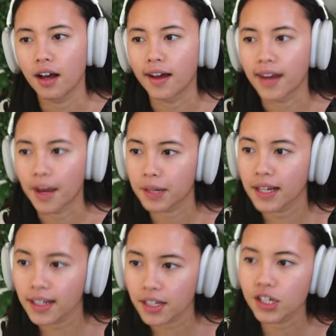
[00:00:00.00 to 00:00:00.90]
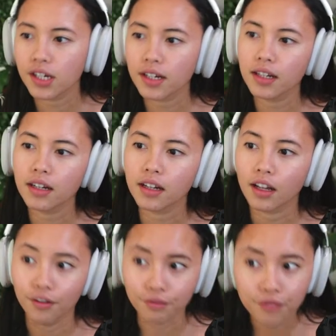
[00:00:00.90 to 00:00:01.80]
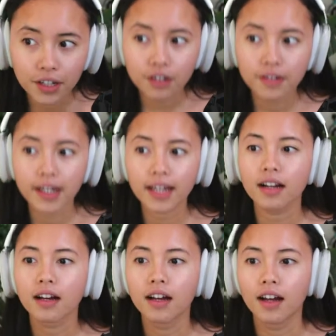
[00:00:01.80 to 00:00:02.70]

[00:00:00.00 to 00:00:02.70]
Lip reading: an application, configuring,